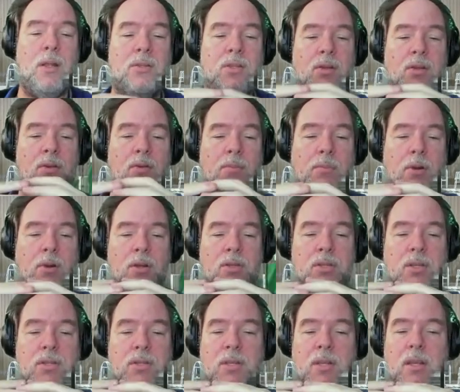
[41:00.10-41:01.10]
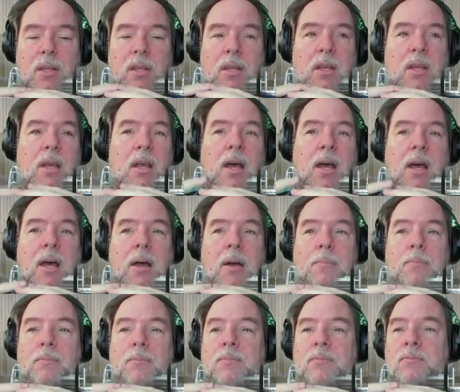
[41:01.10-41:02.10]
to purchase.
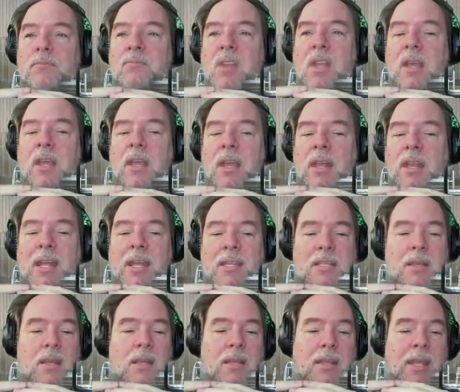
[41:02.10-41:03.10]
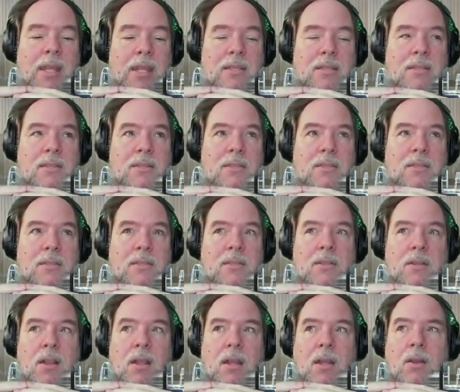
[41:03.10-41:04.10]
And that's
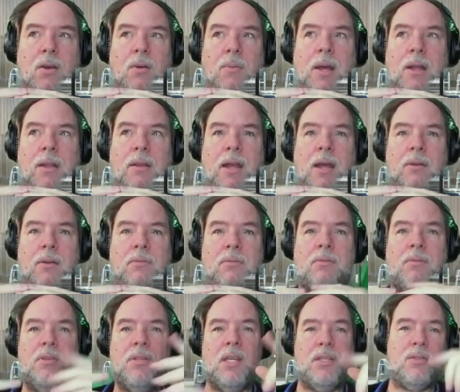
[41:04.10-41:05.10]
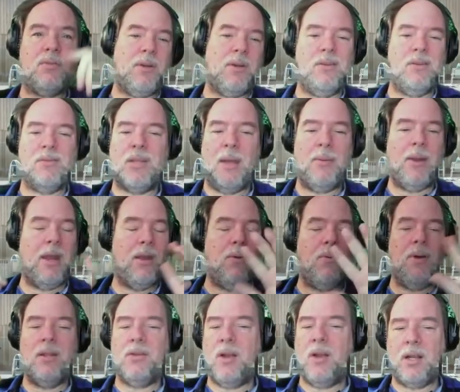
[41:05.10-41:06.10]
all I know about how test riggers. I don't
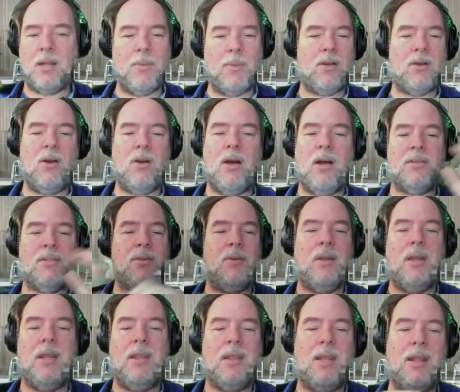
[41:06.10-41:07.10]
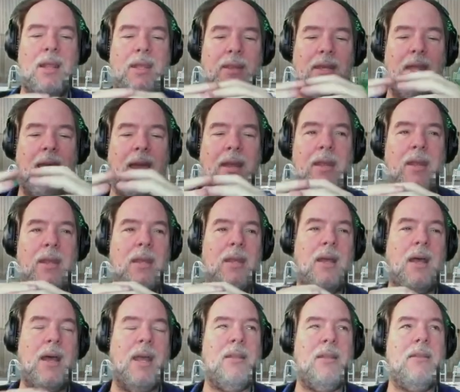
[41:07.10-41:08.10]
want to talk about costs or anything like that.
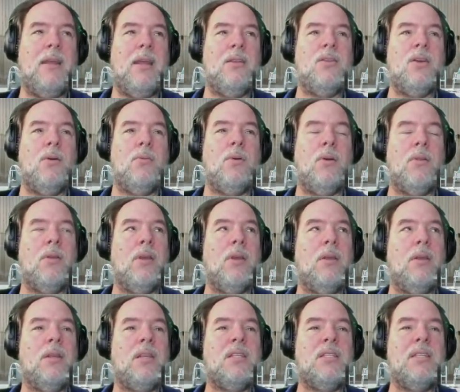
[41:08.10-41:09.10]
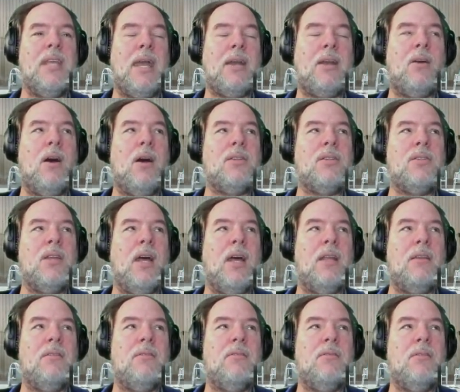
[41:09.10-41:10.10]
I don't know the exact costs
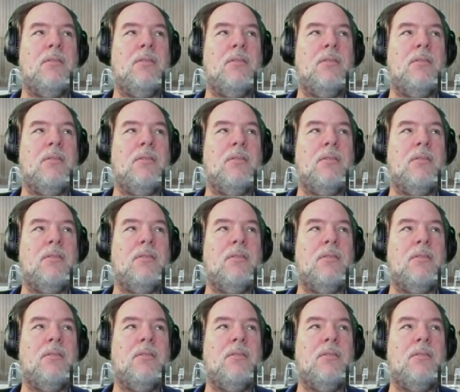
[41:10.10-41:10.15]
on